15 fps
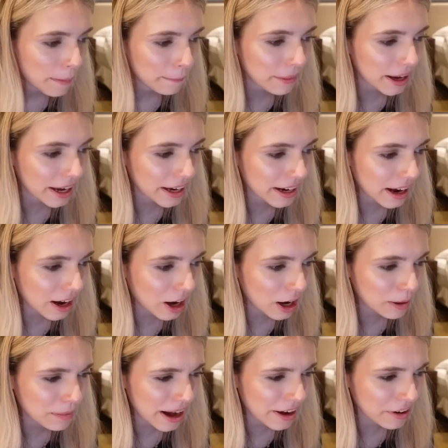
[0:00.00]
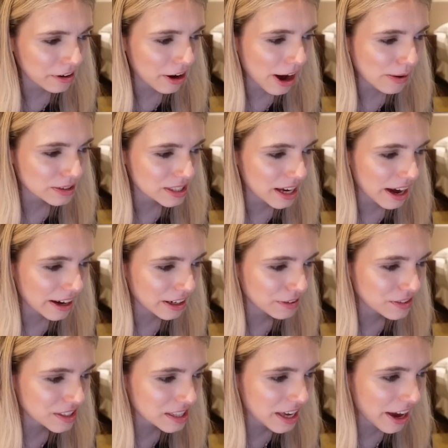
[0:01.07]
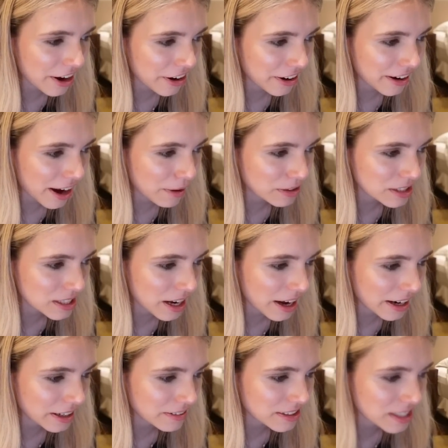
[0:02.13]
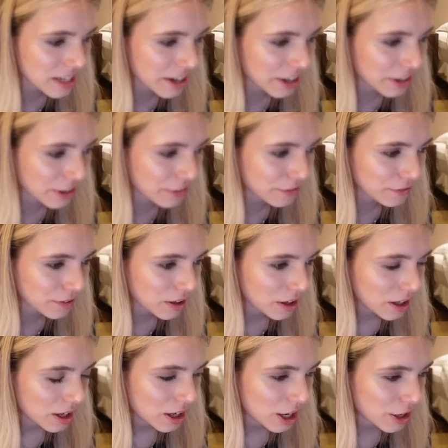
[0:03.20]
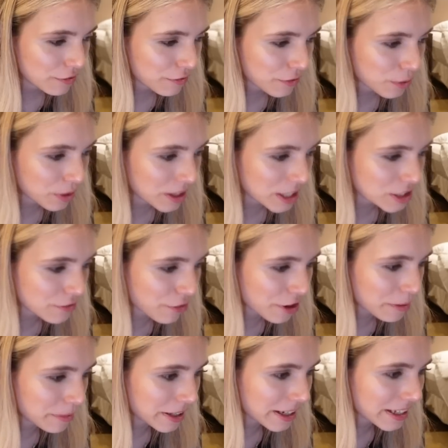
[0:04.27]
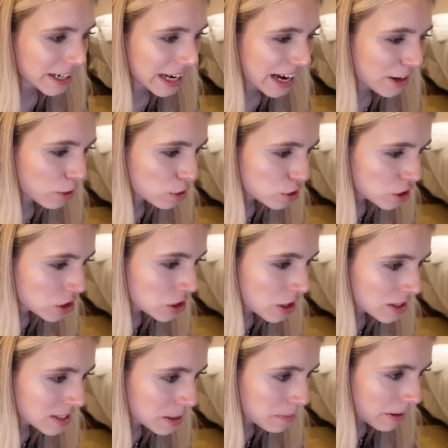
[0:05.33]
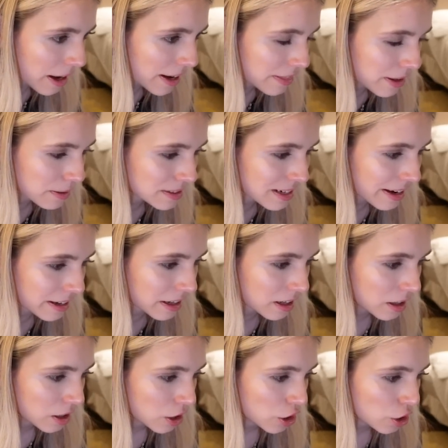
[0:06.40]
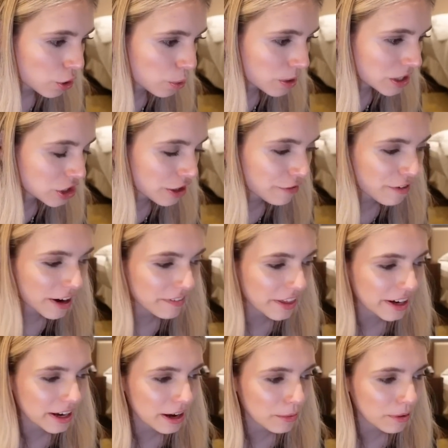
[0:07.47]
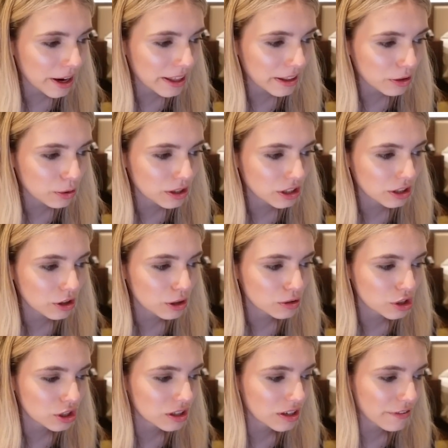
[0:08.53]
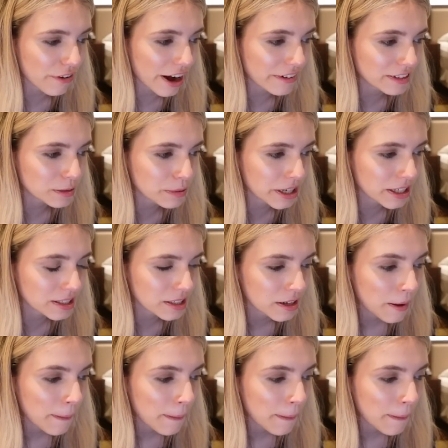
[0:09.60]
But, I don't know, I was kind of scared of queen h4 immediately. I also saw some line that was like queen g5. The idea why the queen goes to g5 is because